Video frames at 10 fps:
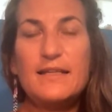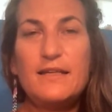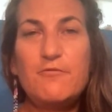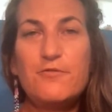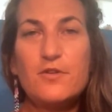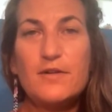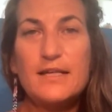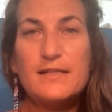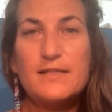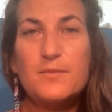
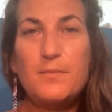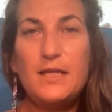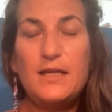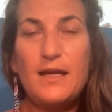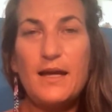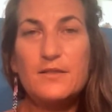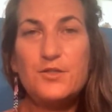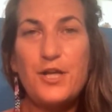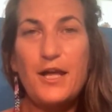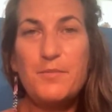influenced me and
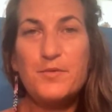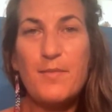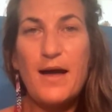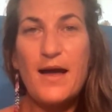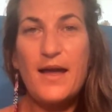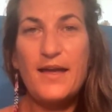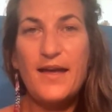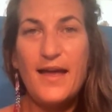shaped my